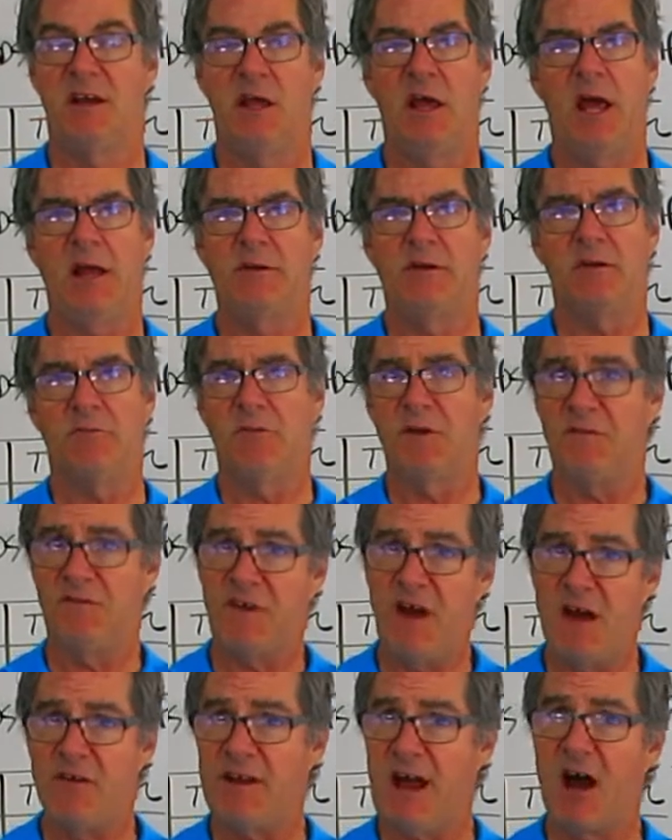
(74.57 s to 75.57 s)
And we
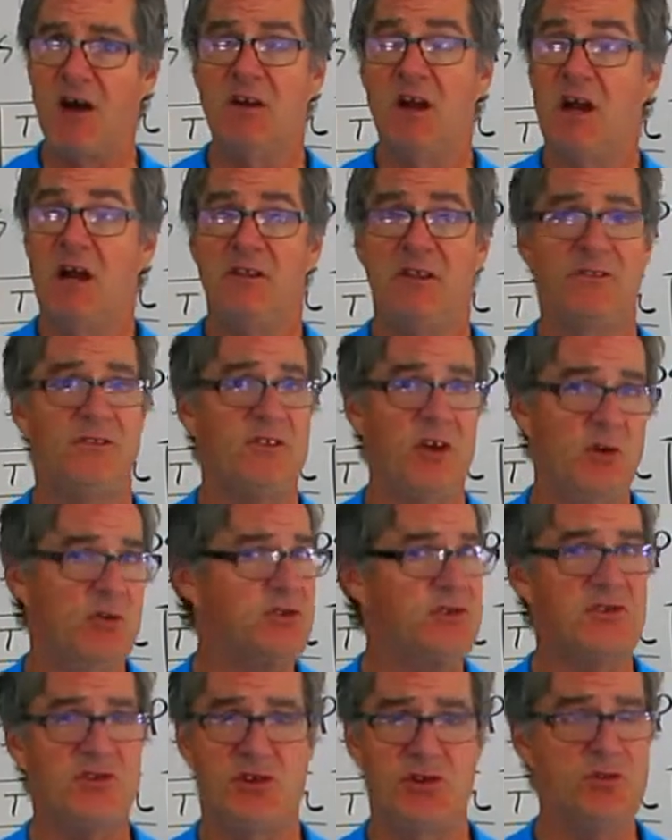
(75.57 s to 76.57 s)
found out that
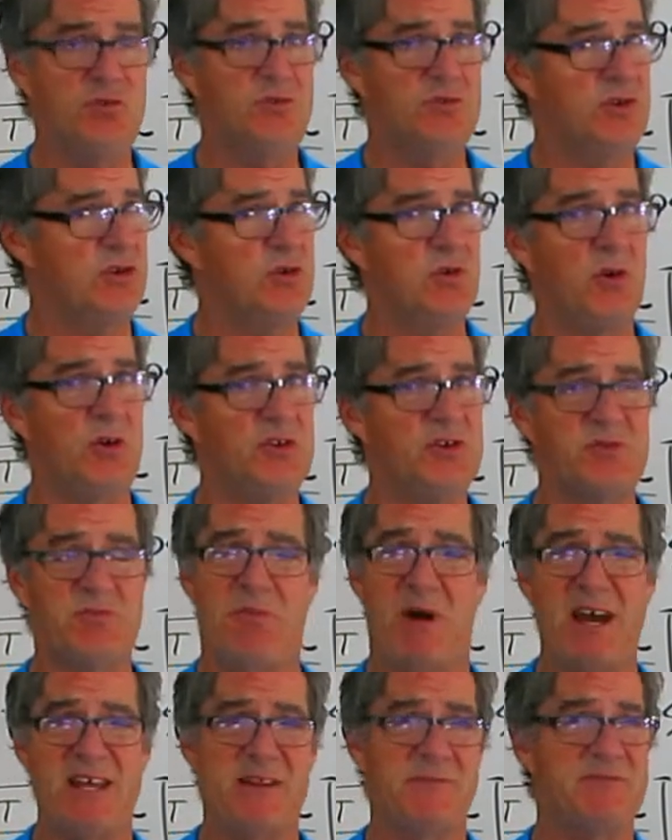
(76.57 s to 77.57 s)
those two tools
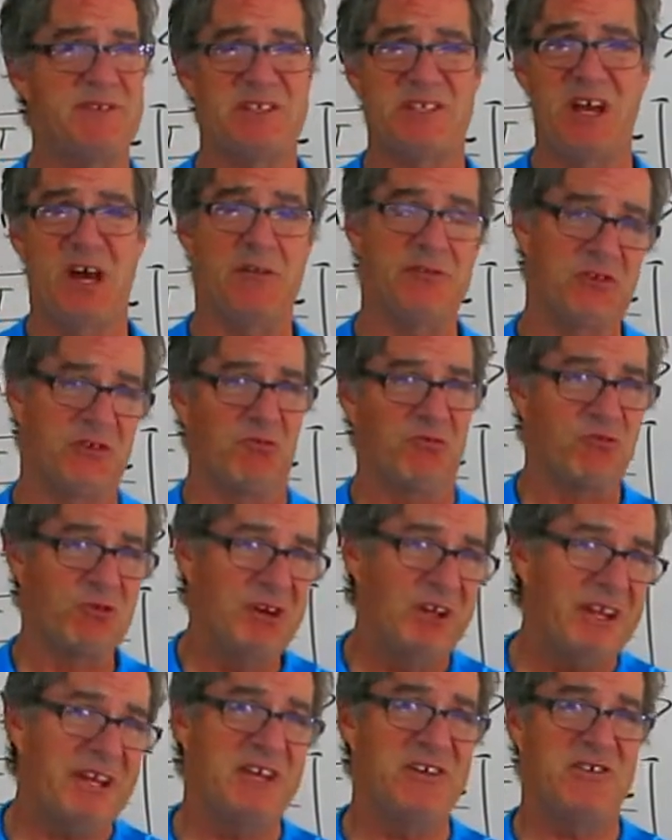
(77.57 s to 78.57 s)
by themselves
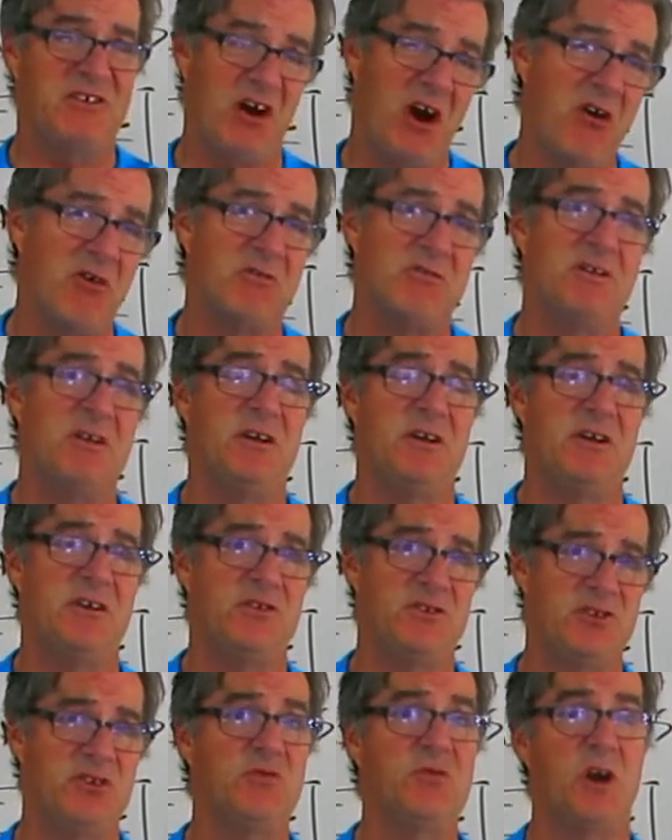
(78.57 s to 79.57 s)
really don't
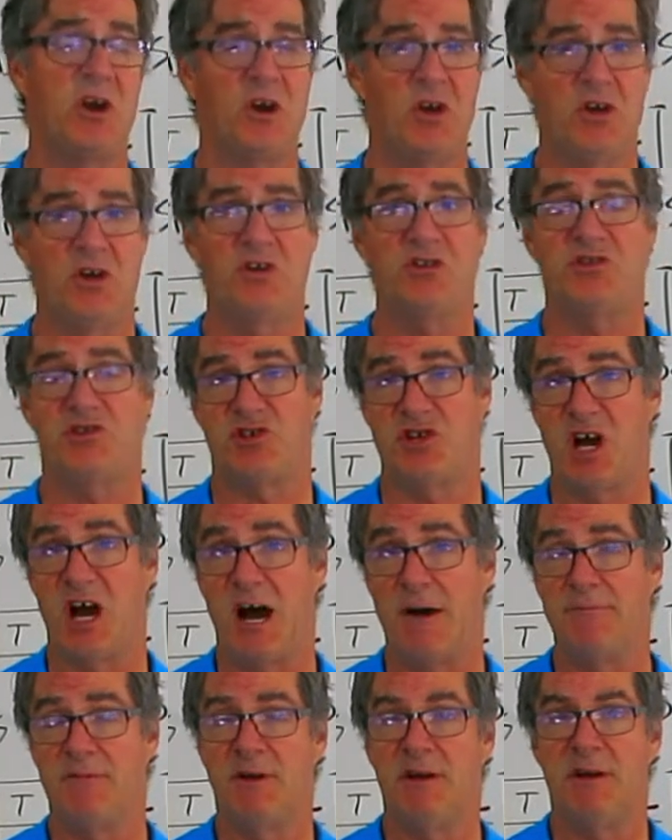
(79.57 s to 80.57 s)
do a good
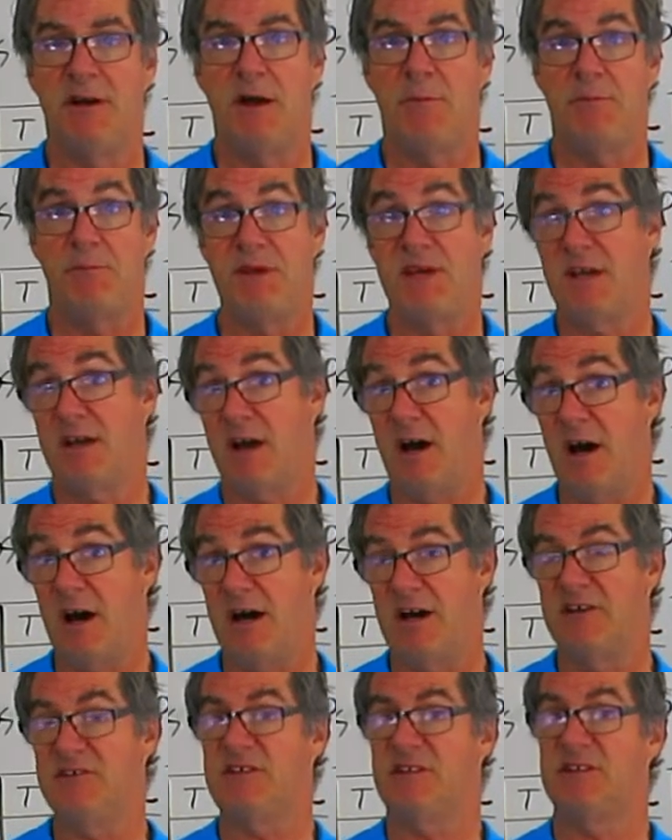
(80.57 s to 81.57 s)
job
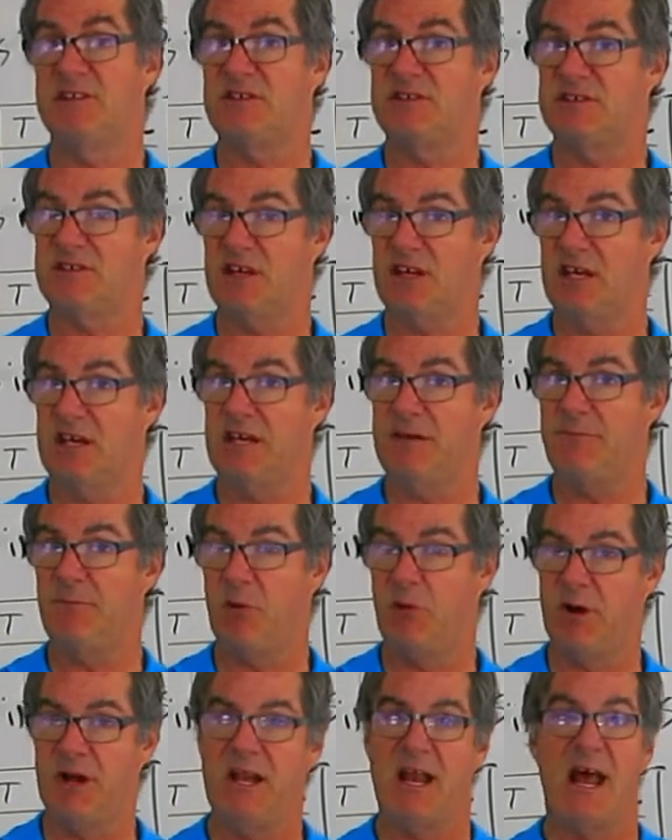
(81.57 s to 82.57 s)
because, and this is the key
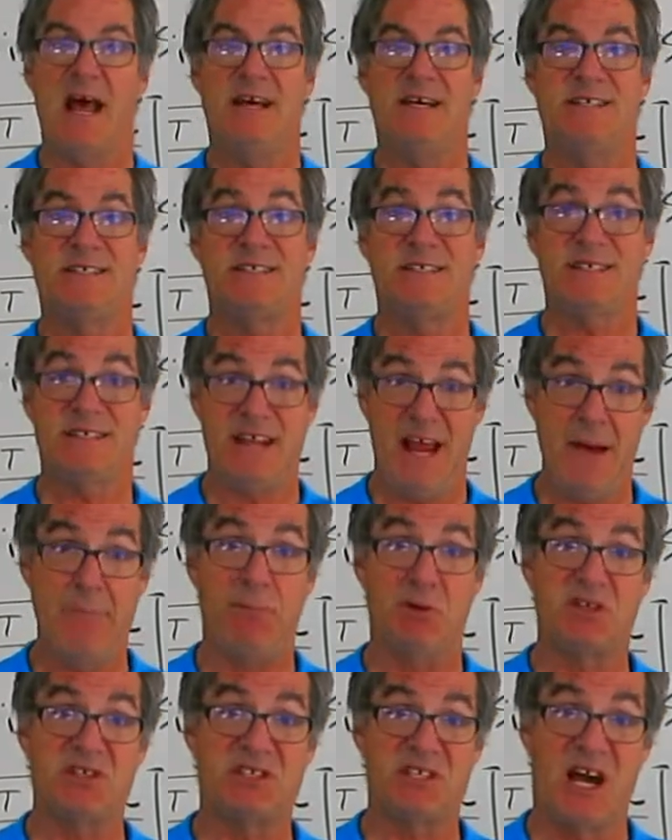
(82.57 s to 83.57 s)
point,
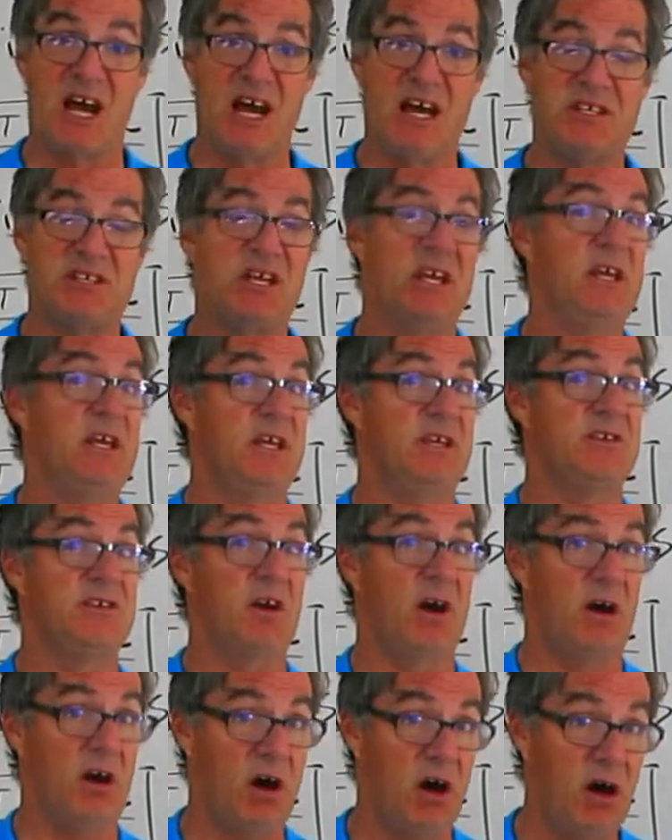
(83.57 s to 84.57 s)
sample size is
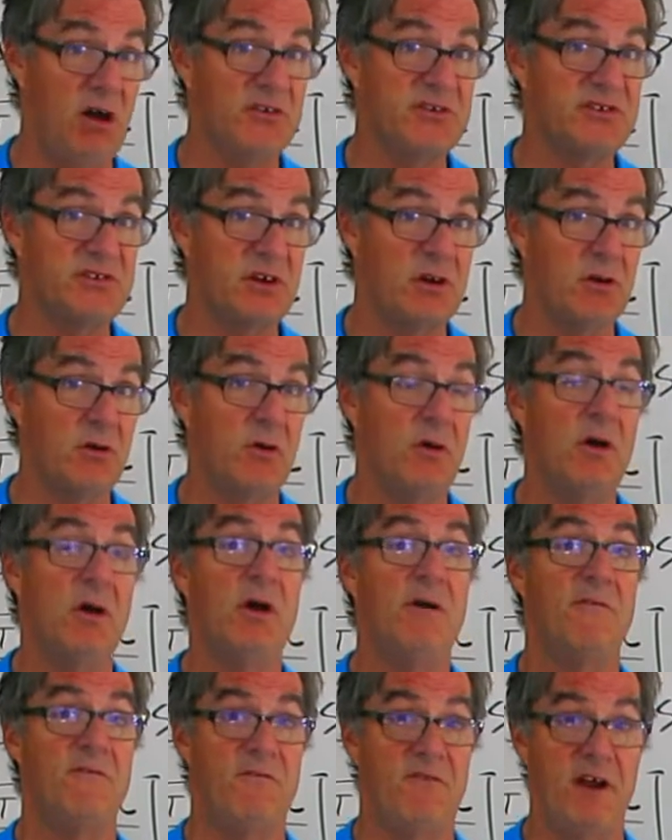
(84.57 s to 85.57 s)
also
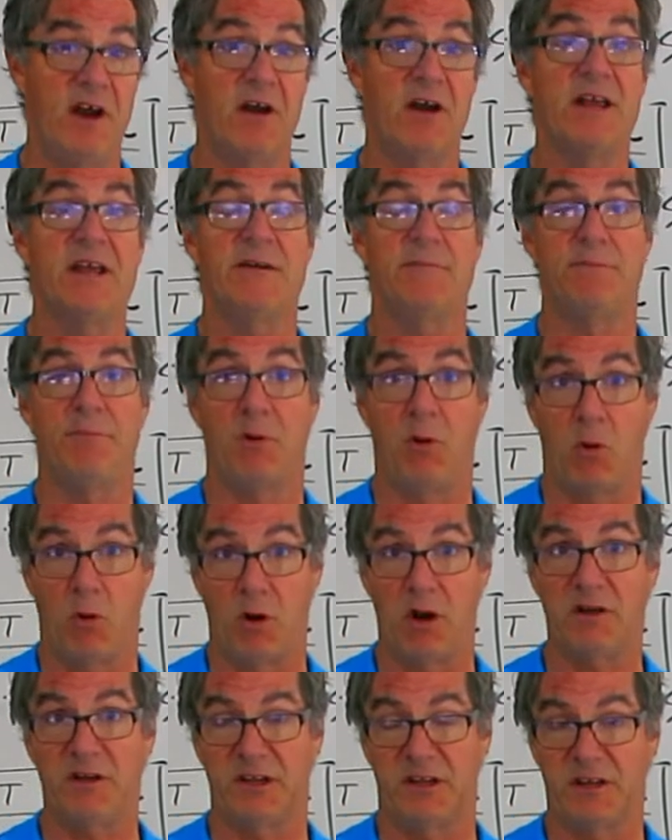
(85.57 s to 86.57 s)
very
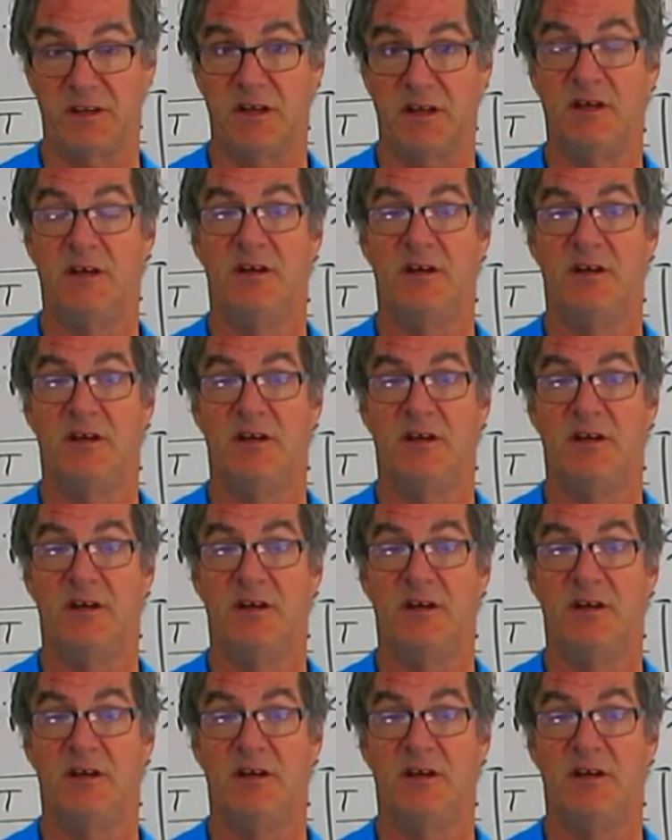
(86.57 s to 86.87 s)
important.